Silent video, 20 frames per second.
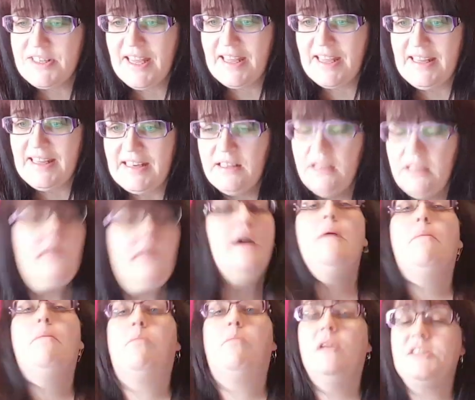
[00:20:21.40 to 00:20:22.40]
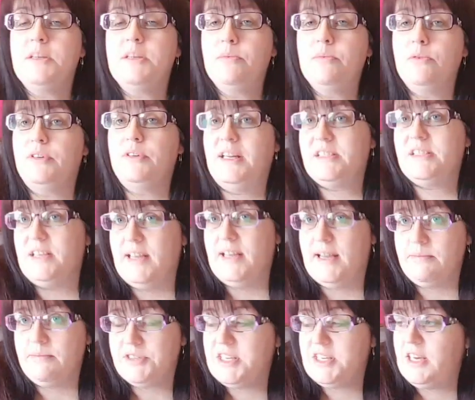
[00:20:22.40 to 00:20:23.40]
to get in, plus I bought Natalie a
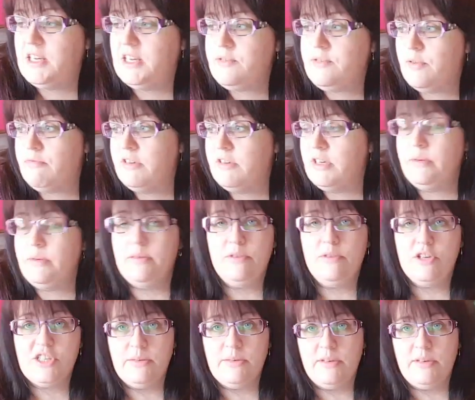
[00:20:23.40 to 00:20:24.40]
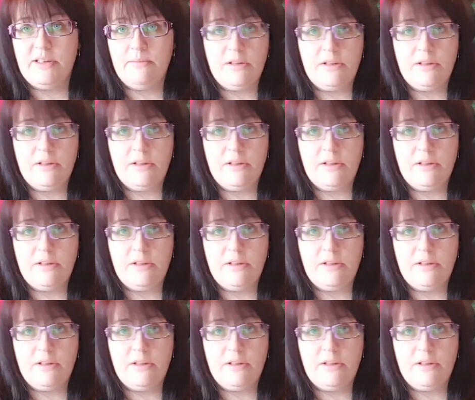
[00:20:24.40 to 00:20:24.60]
hamster cage for £3, which she will give